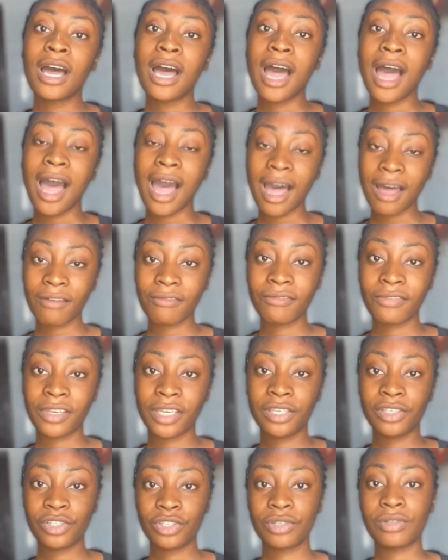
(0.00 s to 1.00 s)
have
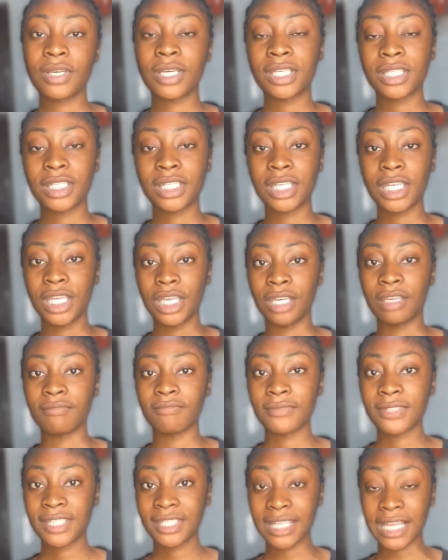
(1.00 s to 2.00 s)
interest in
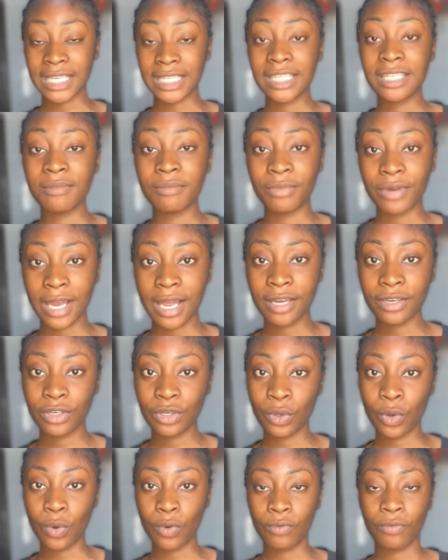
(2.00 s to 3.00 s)
starting a brand
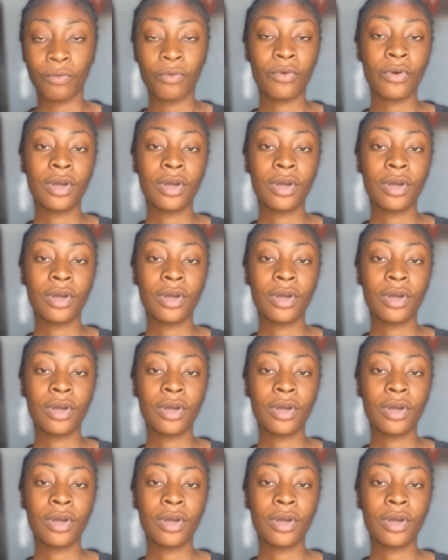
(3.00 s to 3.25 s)
of